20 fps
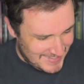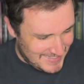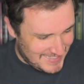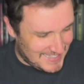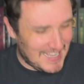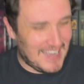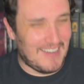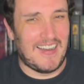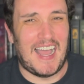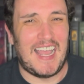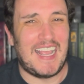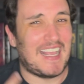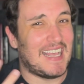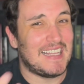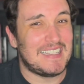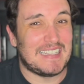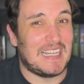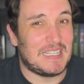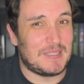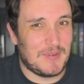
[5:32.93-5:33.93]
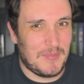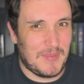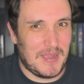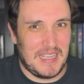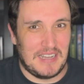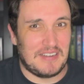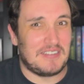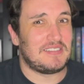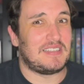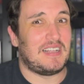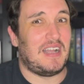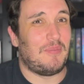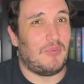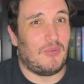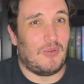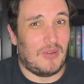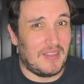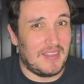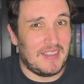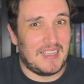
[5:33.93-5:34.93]
So I guess that's where my inner snob
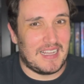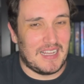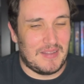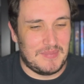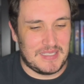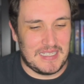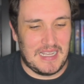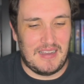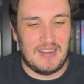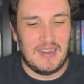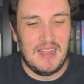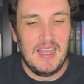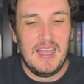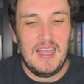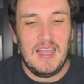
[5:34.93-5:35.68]
really comes out.